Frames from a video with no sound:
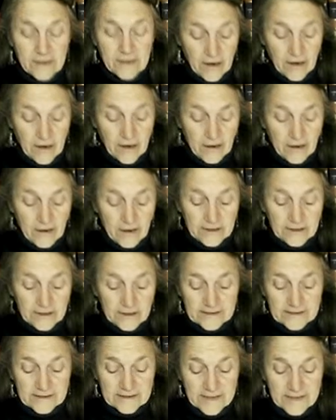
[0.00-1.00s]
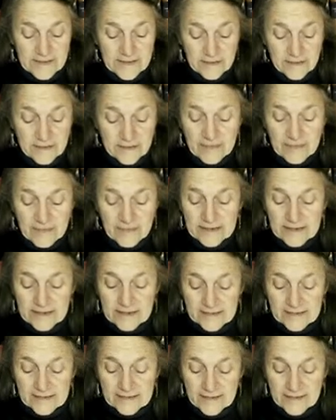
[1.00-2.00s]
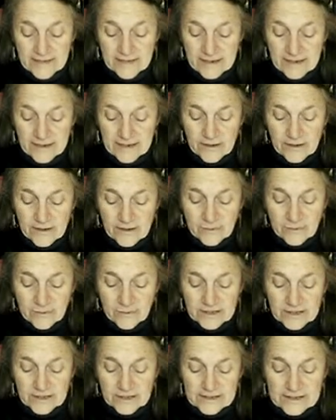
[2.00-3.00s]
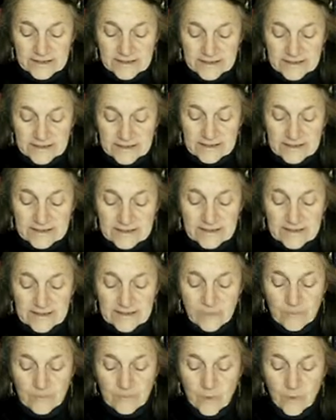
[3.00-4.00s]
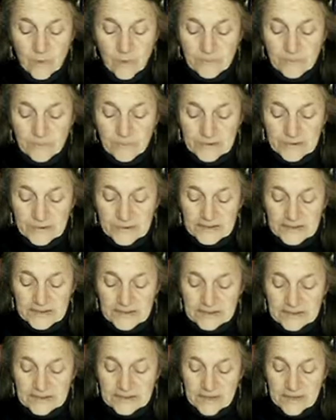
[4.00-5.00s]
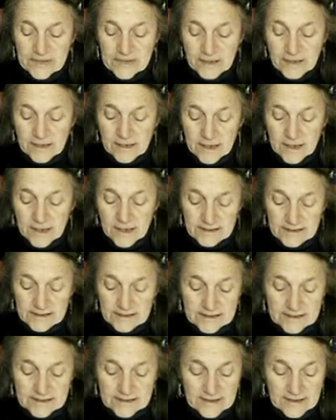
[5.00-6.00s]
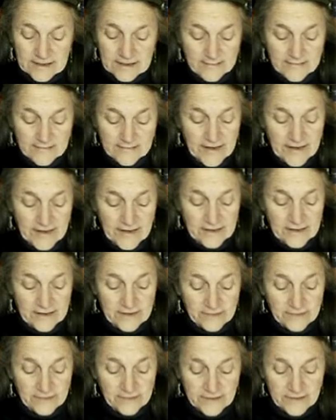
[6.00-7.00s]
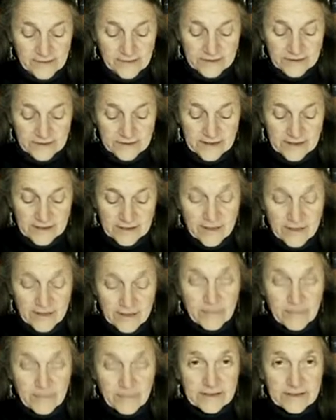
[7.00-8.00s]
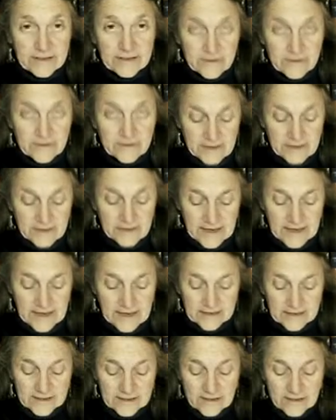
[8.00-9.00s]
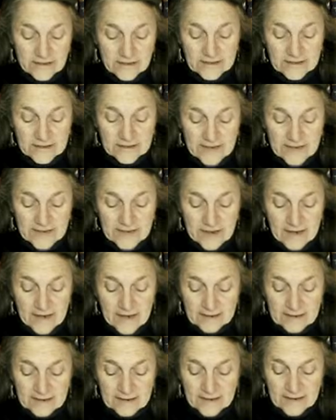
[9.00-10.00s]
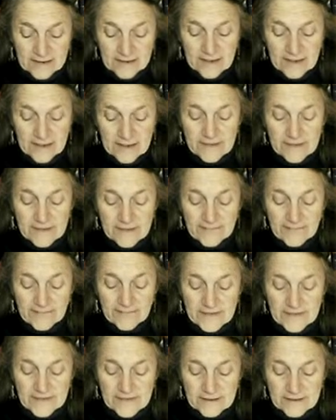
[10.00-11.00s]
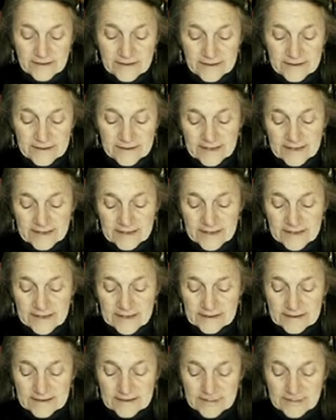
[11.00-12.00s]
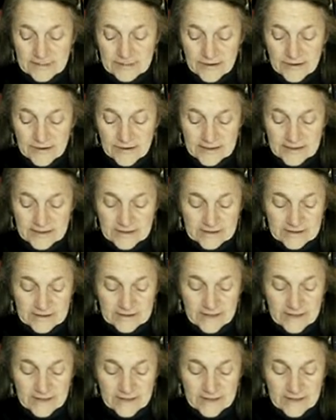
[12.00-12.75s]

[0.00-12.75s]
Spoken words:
Art is that human activity which consists in one person's consciously conveying to others, by certain external signs, the feelings he has experienced,